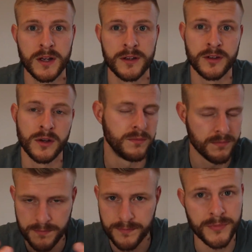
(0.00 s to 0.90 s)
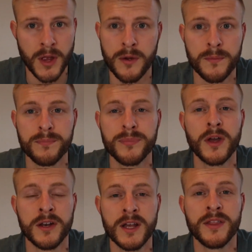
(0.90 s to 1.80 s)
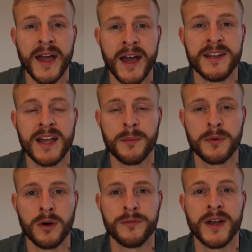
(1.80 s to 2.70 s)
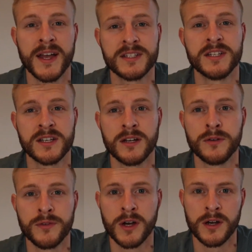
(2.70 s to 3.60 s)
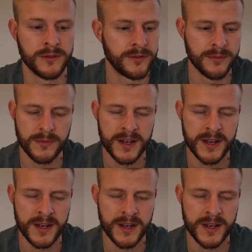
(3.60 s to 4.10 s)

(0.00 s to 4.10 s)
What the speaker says: So, another handicapped golfer has to sign off cards,